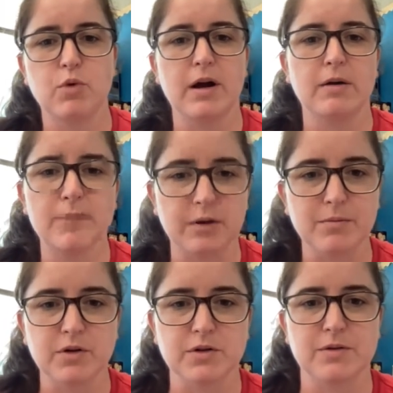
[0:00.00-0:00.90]
Well, here,
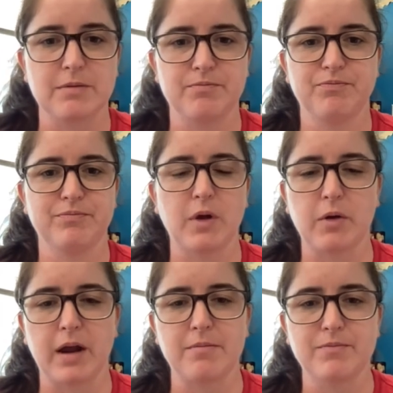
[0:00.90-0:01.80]
I'll just write,
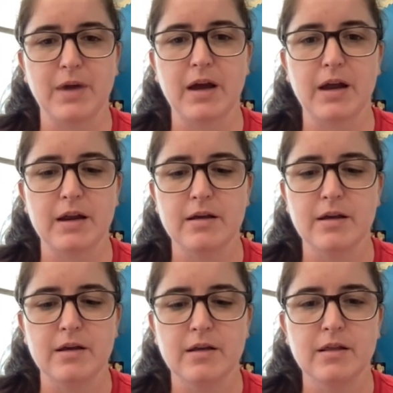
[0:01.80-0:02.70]
okay, hi,
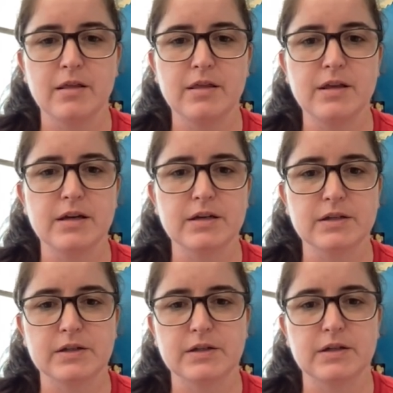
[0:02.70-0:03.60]

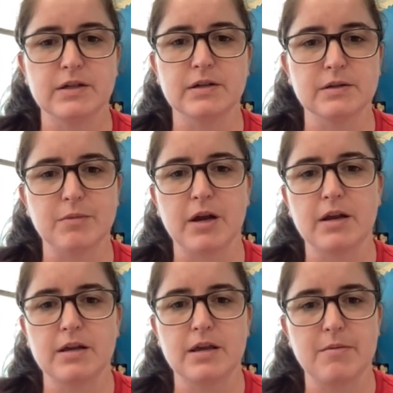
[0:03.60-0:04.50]
this is my
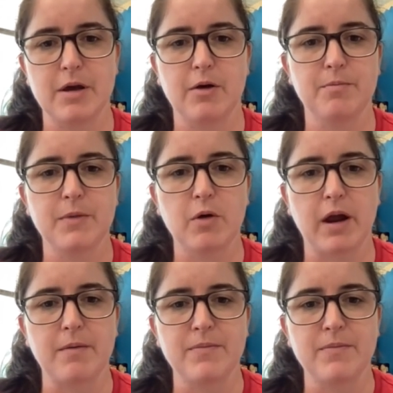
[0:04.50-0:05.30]
email. Okay.